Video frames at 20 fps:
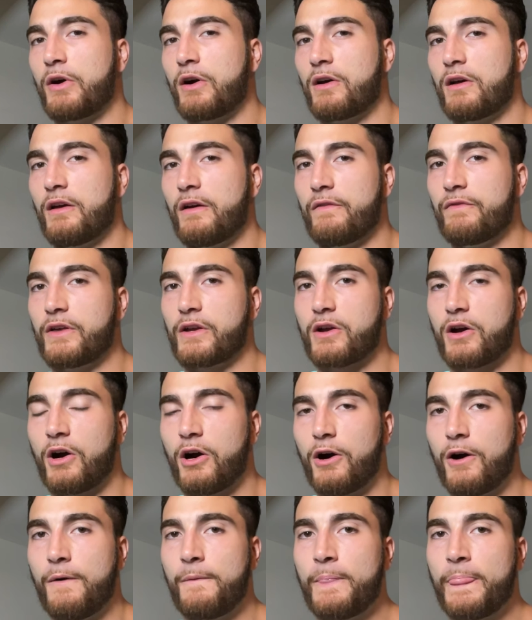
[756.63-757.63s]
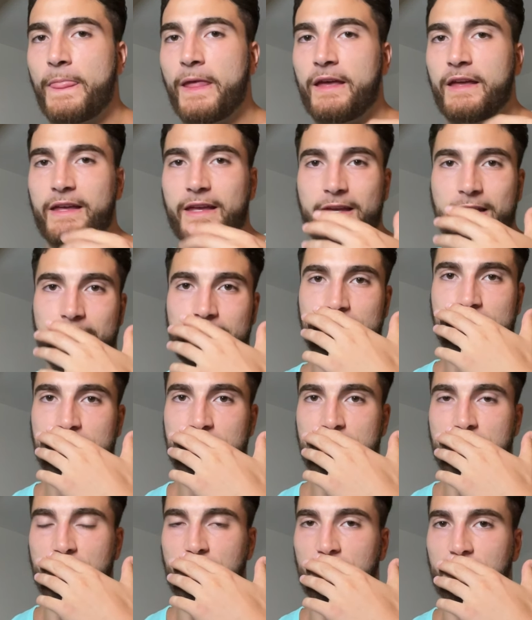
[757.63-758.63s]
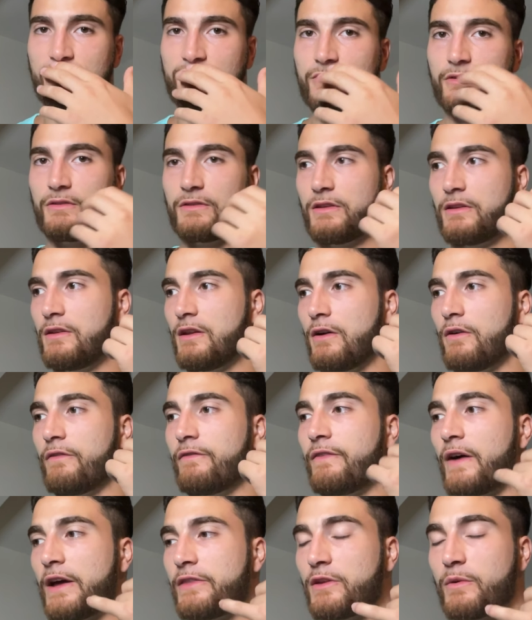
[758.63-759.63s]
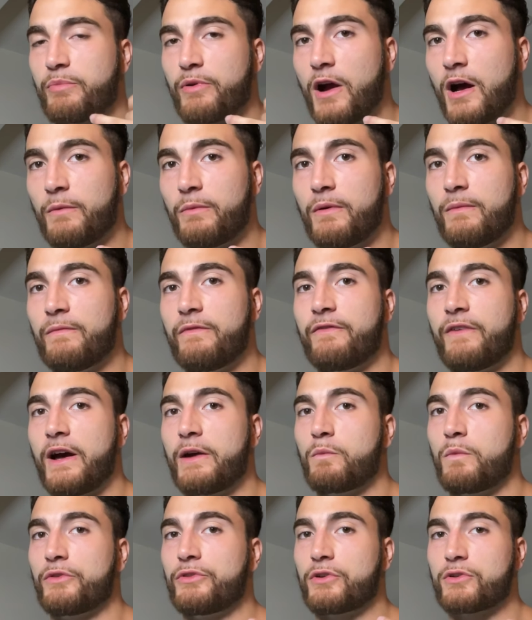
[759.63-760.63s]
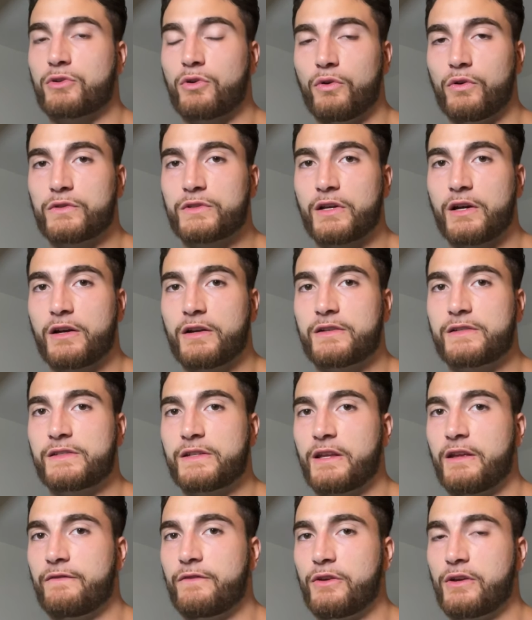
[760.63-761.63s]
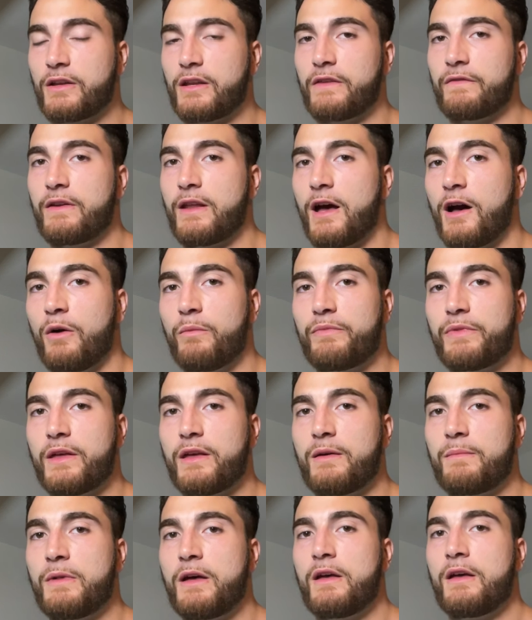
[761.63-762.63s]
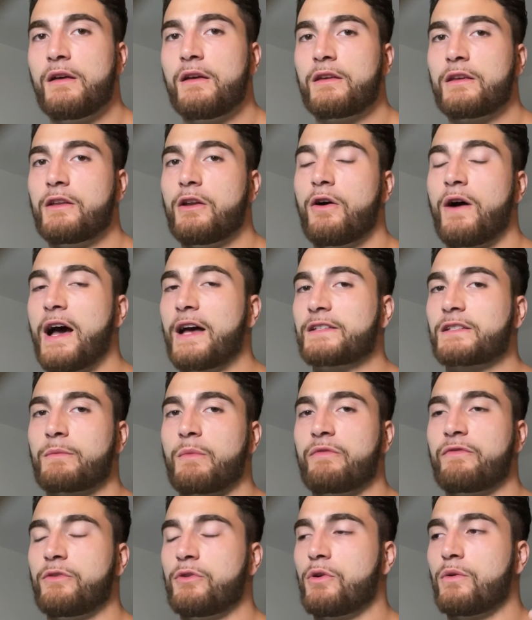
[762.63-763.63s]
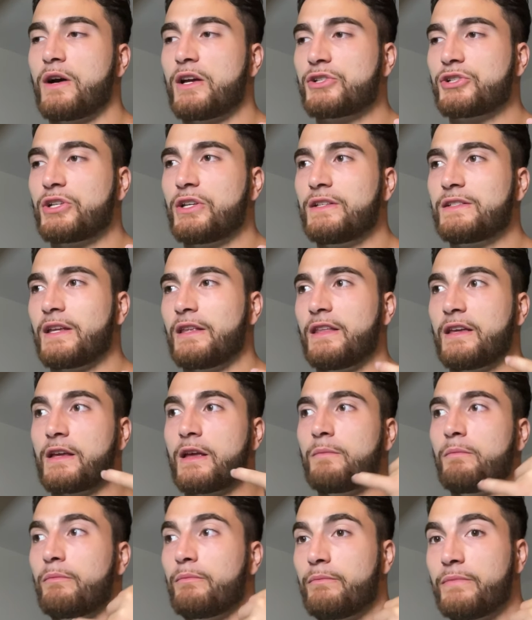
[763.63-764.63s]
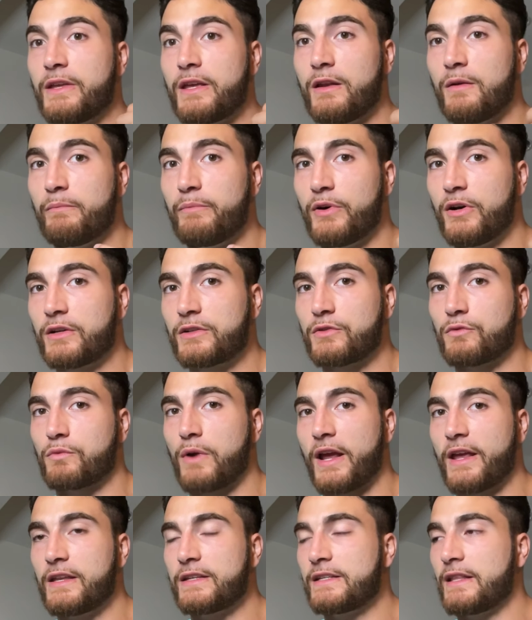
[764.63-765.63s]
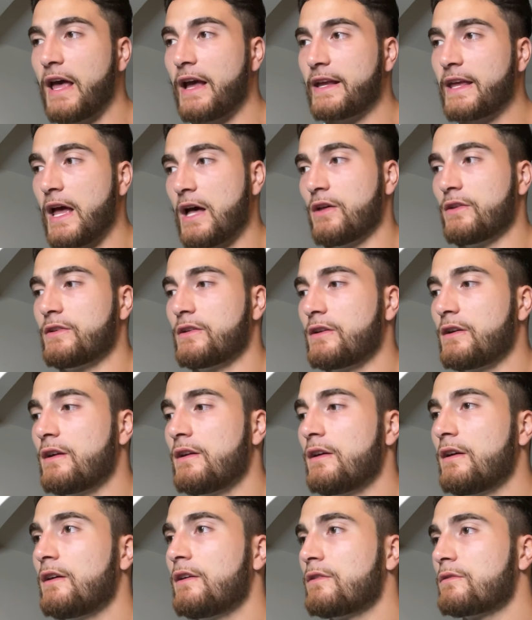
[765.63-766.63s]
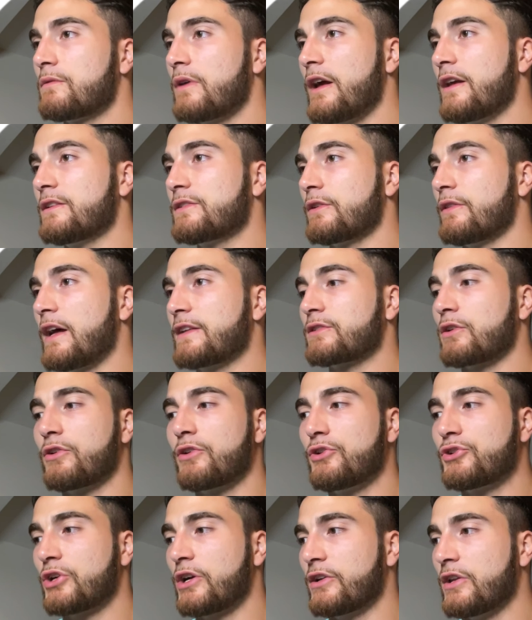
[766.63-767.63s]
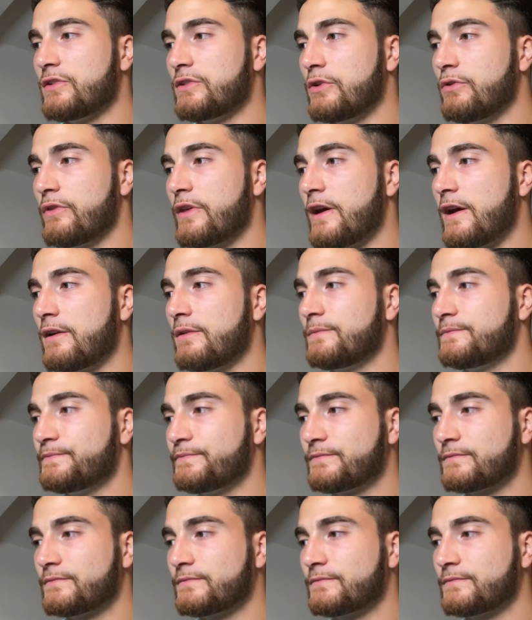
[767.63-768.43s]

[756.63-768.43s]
of the call, is to find their problem, find what their goals are, see if you can even help them, ask them a few questions, and then get them booked right into that calendar, right? So that's all you're trying to do there.